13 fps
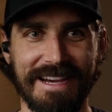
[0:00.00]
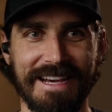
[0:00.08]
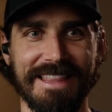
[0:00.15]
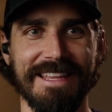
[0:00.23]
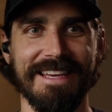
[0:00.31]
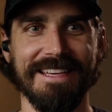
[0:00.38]

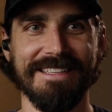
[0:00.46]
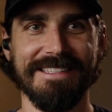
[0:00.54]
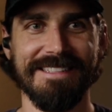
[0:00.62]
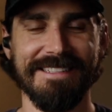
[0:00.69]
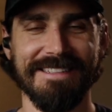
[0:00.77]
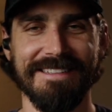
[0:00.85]

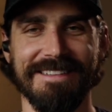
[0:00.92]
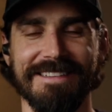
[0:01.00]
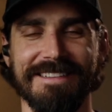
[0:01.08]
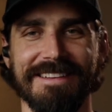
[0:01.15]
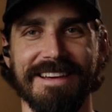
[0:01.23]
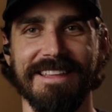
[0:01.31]
I
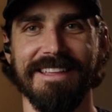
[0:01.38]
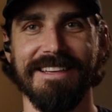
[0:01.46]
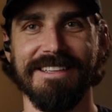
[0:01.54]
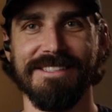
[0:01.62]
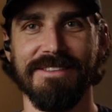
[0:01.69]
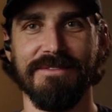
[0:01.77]

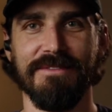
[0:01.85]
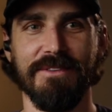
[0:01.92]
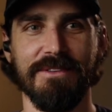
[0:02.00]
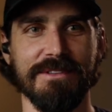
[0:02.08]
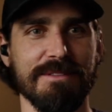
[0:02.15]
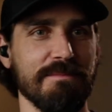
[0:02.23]
think it's the
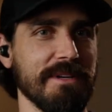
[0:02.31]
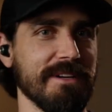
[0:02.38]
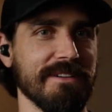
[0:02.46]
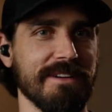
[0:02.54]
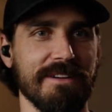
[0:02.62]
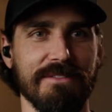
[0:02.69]
first
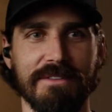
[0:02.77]
beard I've